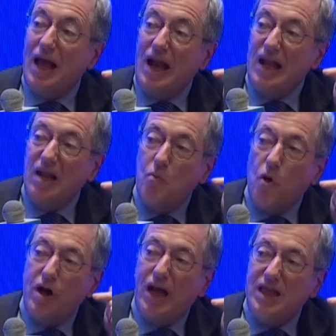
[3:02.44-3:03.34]
a little
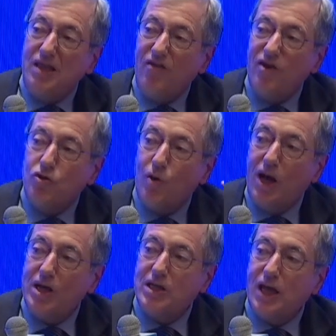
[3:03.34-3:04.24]
more
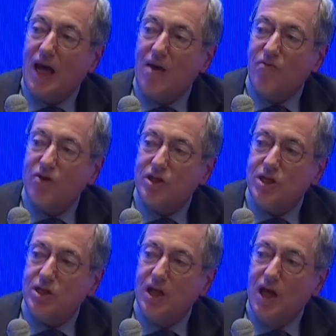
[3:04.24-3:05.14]
individualistic
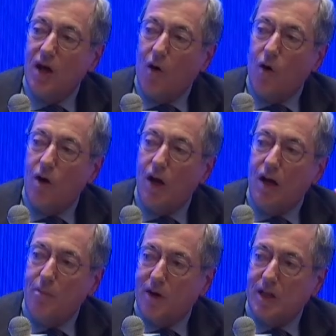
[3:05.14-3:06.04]
emphasis on
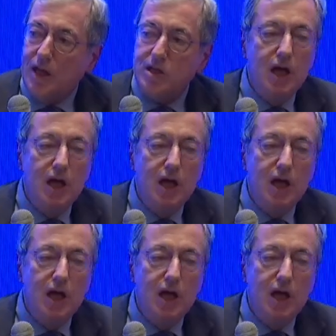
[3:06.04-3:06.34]
liberties.